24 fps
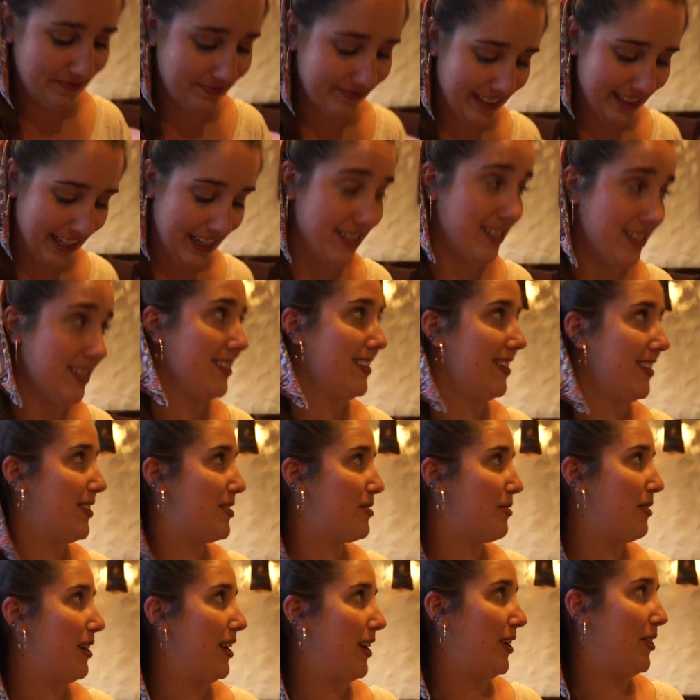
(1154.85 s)
Yes, it's
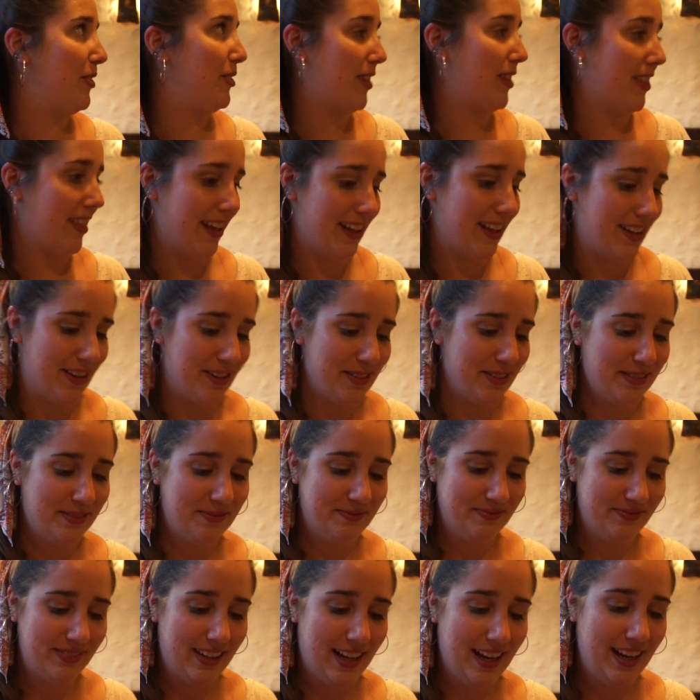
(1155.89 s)
really good. Thank you.
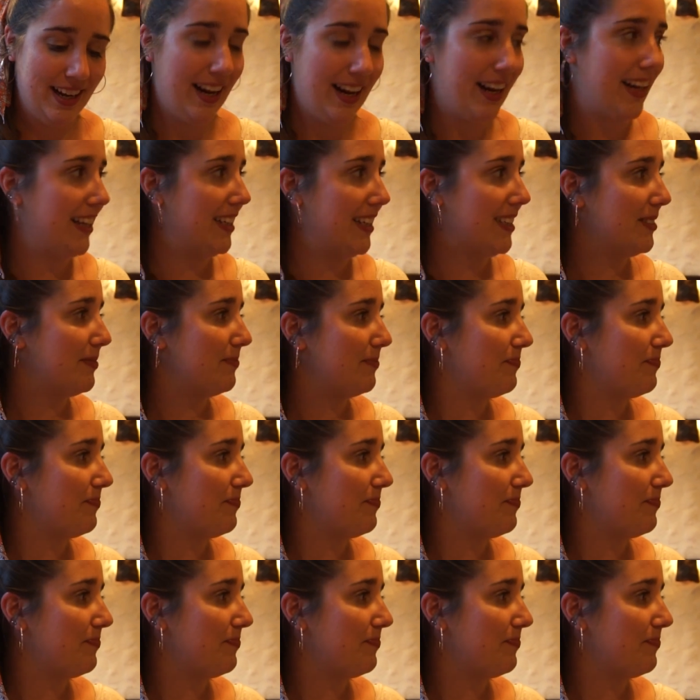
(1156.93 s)
I like it.